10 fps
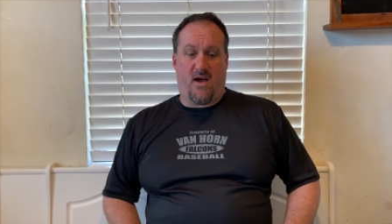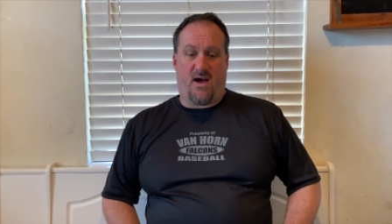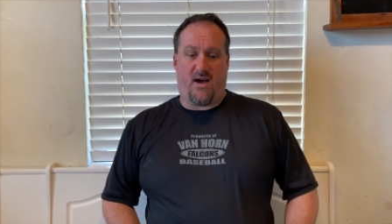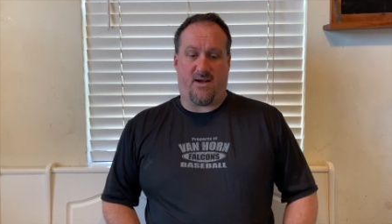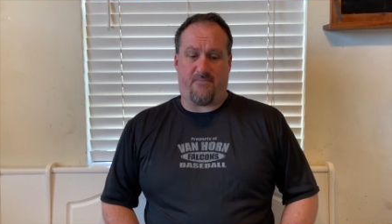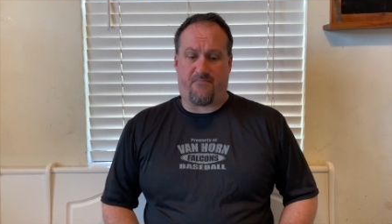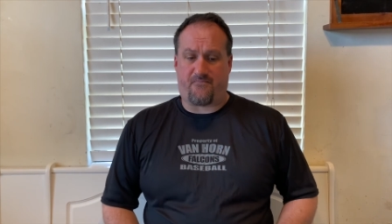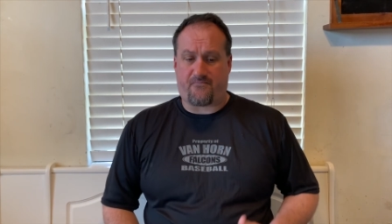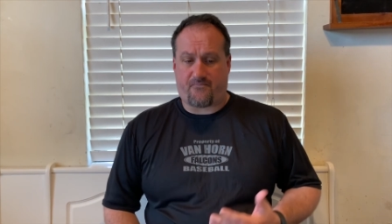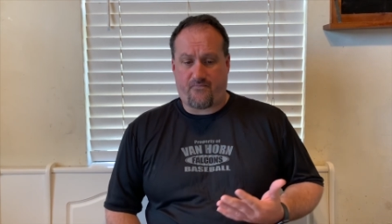
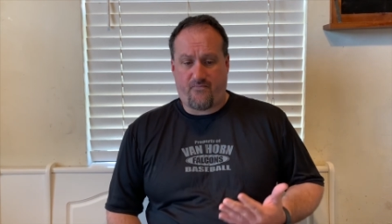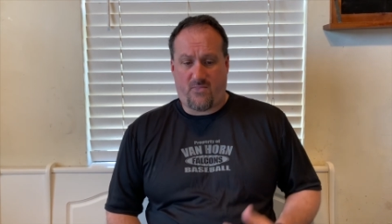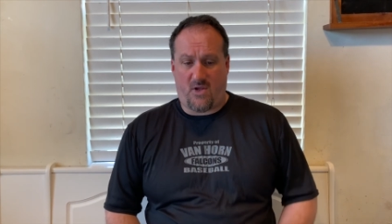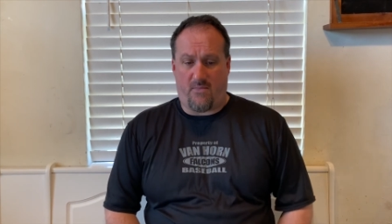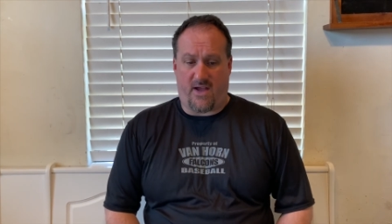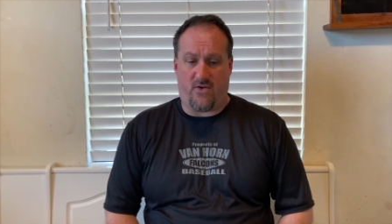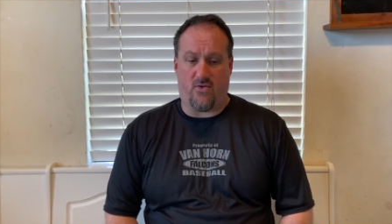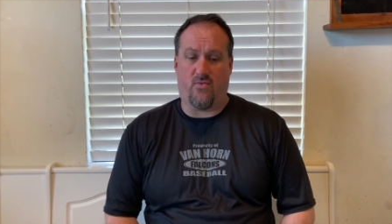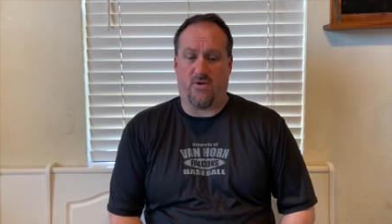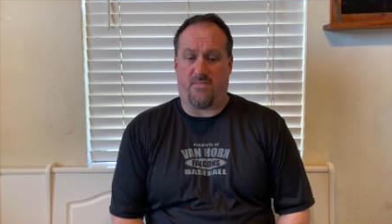My
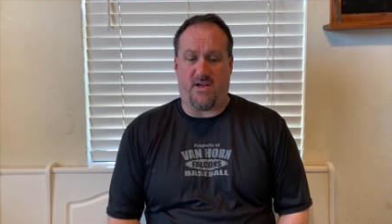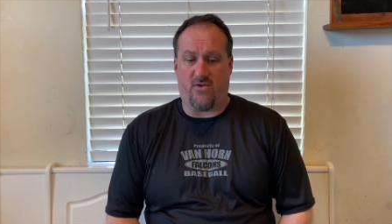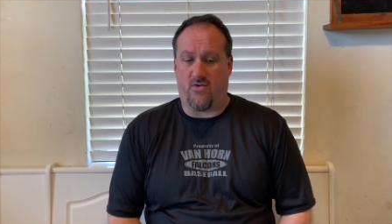who would be